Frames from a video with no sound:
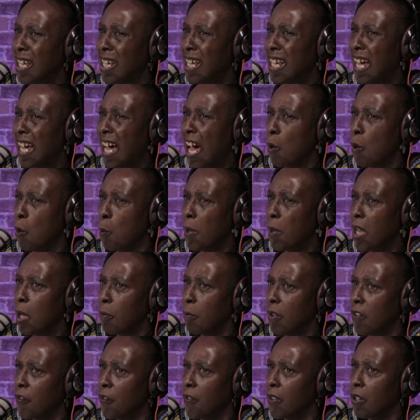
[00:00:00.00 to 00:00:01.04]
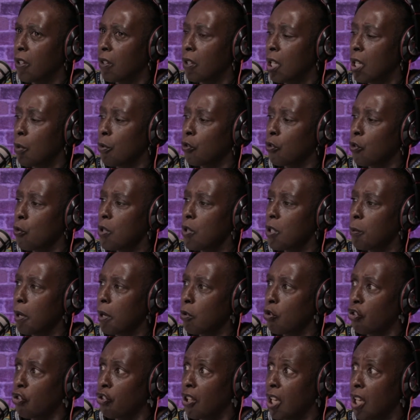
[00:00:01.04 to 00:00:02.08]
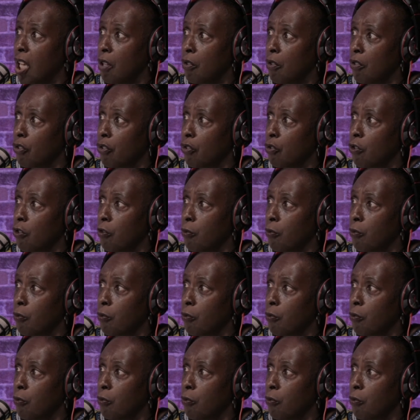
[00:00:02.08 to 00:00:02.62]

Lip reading: how it made me feel, it was always about sharing stuff,